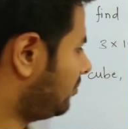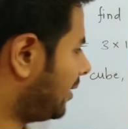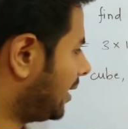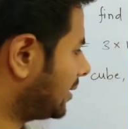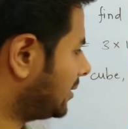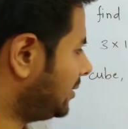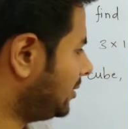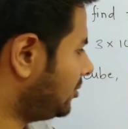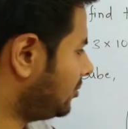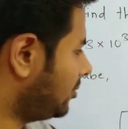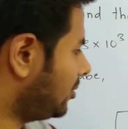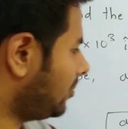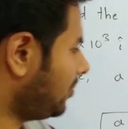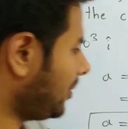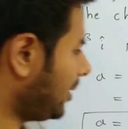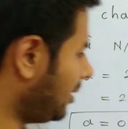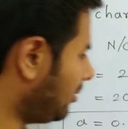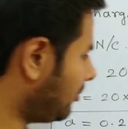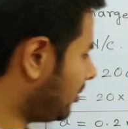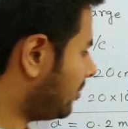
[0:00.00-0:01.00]
magnitude
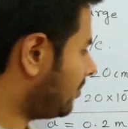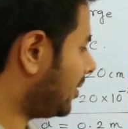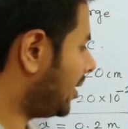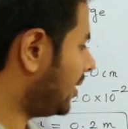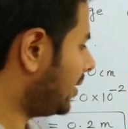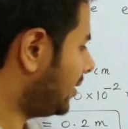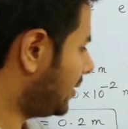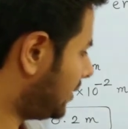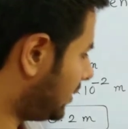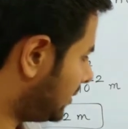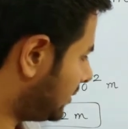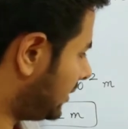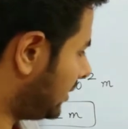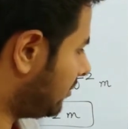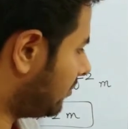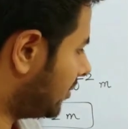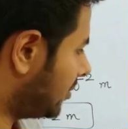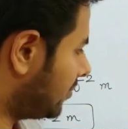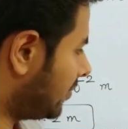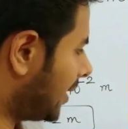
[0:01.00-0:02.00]
of A1 bar is
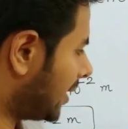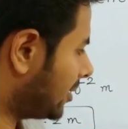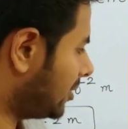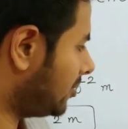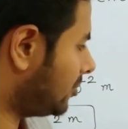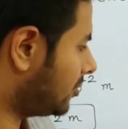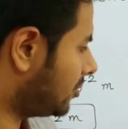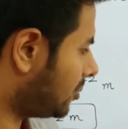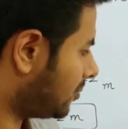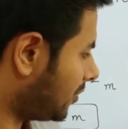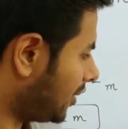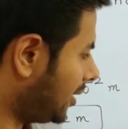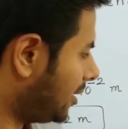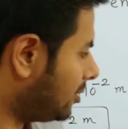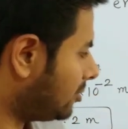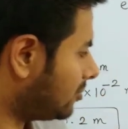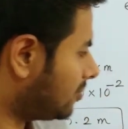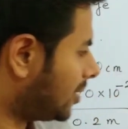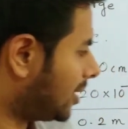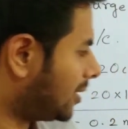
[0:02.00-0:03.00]
equal to magnitude of
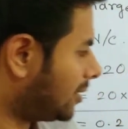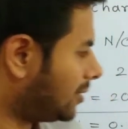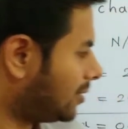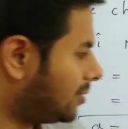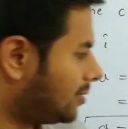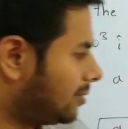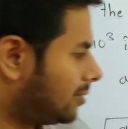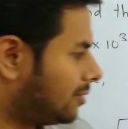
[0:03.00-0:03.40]
A2 bar,